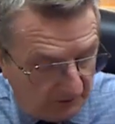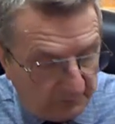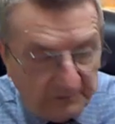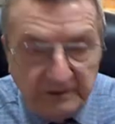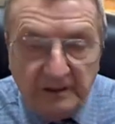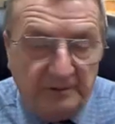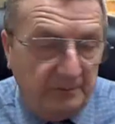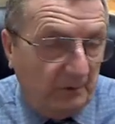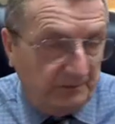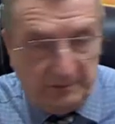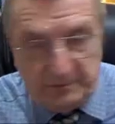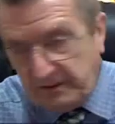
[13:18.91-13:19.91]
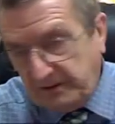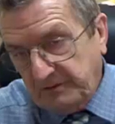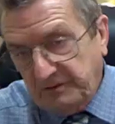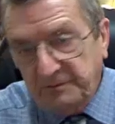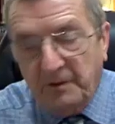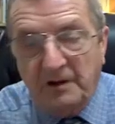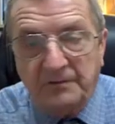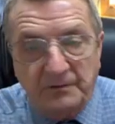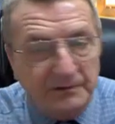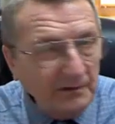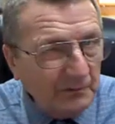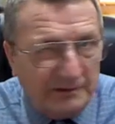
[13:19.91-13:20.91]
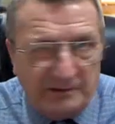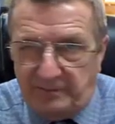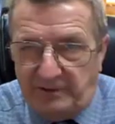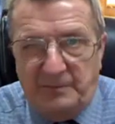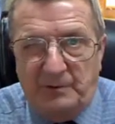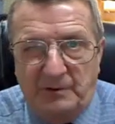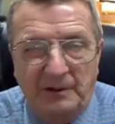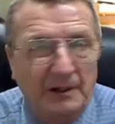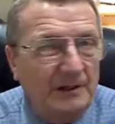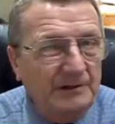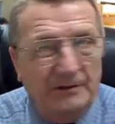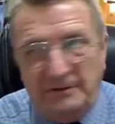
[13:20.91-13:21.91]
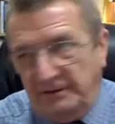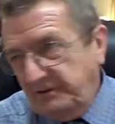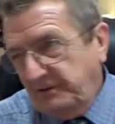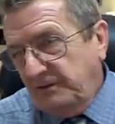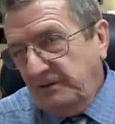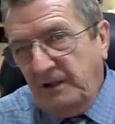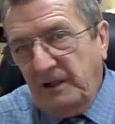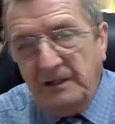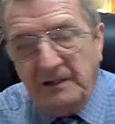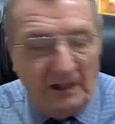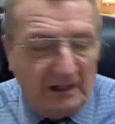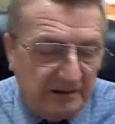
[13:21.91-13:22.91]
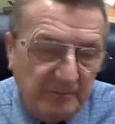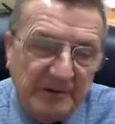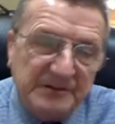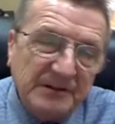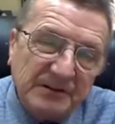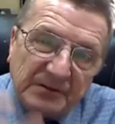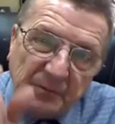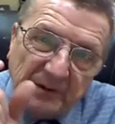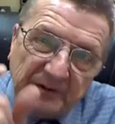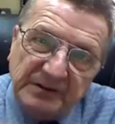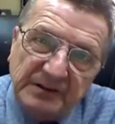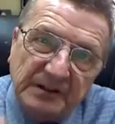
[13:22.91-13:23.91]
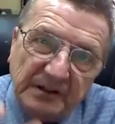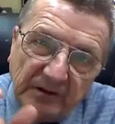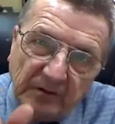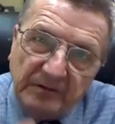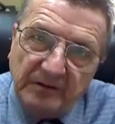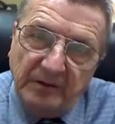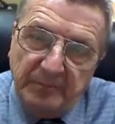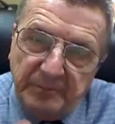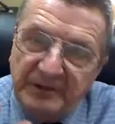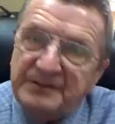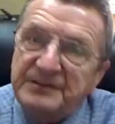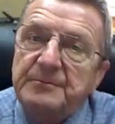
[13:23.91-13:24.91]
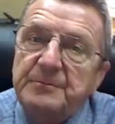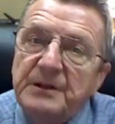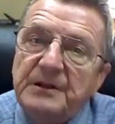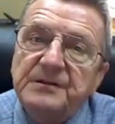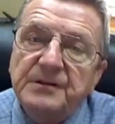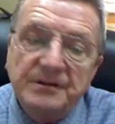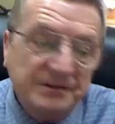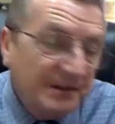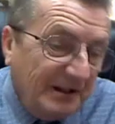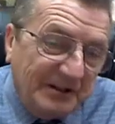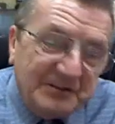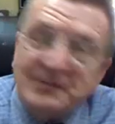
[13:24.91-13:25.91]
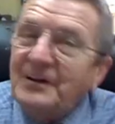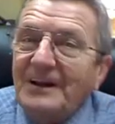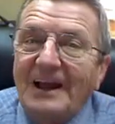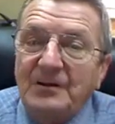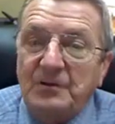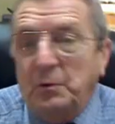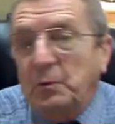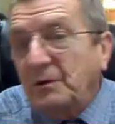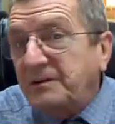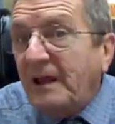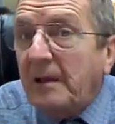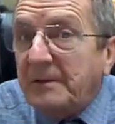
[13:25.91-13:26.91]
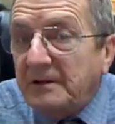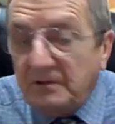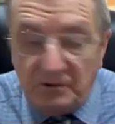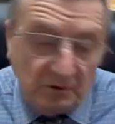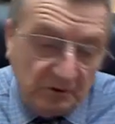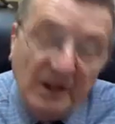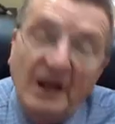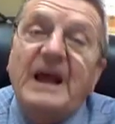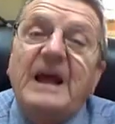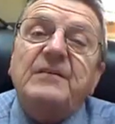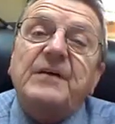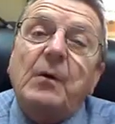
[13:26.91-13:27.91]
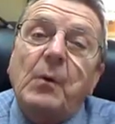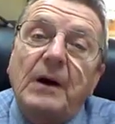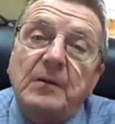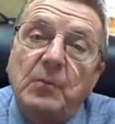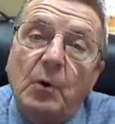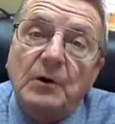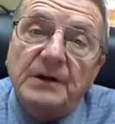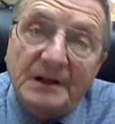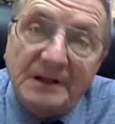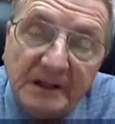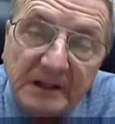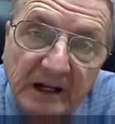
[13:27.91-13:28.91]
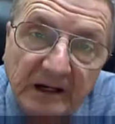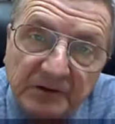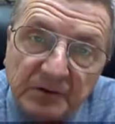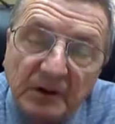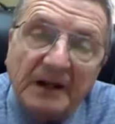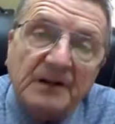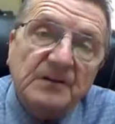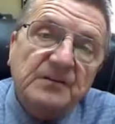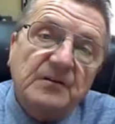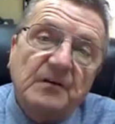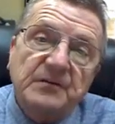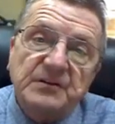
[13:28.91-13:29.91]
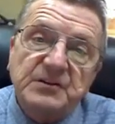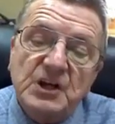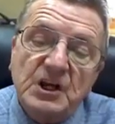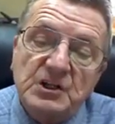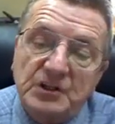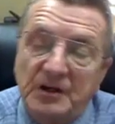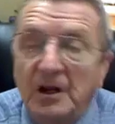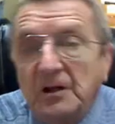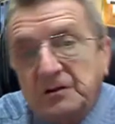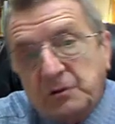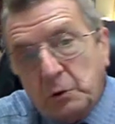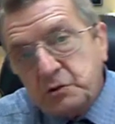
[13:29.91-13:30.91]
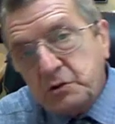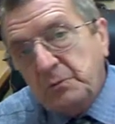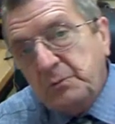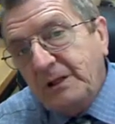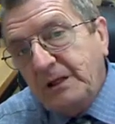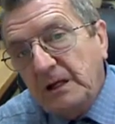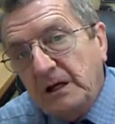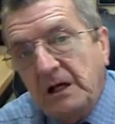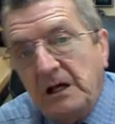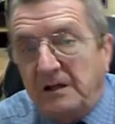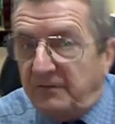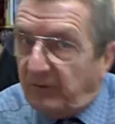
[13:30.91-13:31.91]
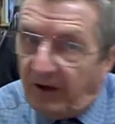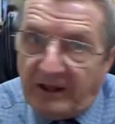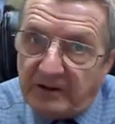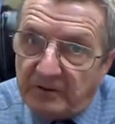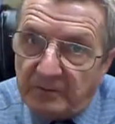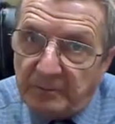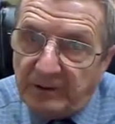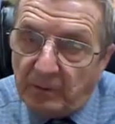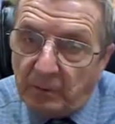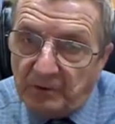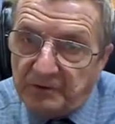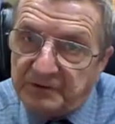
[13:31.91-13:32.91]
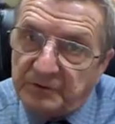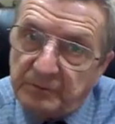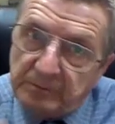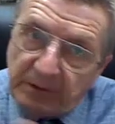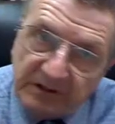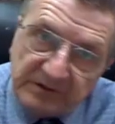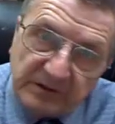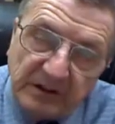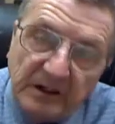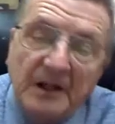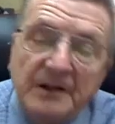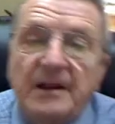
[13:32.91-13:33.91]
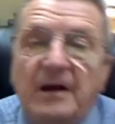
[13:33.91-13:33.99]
Because most people got their smartphones, they don't read the paper, they don't listen to that. They basically just want to see the little bits and pieces, just like I do. What's happening in the news? If I want more, then I'll click on it. So a lot of the stuff is changing. Social media, for lack of better words, is replacing it.